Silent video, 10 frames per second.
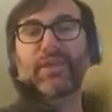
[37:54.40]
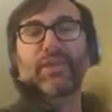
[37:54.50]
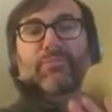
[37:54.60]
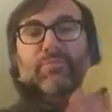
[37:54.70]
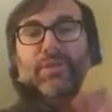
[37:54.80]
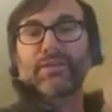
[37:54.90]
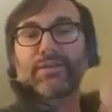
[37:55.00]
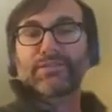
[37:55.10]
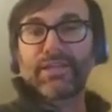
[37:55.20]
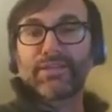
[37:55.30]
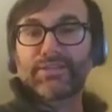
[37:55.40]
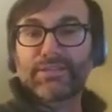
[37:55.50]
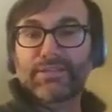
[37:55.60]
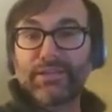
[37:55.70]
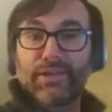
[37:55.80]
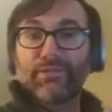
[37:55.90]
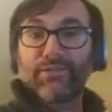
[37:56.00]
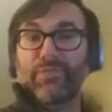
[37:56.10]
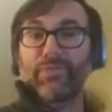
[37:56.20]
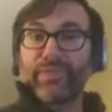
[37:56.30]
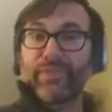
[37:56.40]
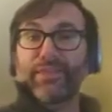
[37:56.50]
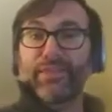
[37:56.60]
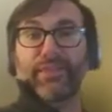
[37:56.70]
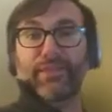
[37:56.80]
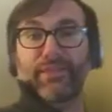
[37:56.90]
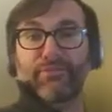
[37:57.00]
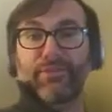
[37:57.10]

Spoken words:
because it's the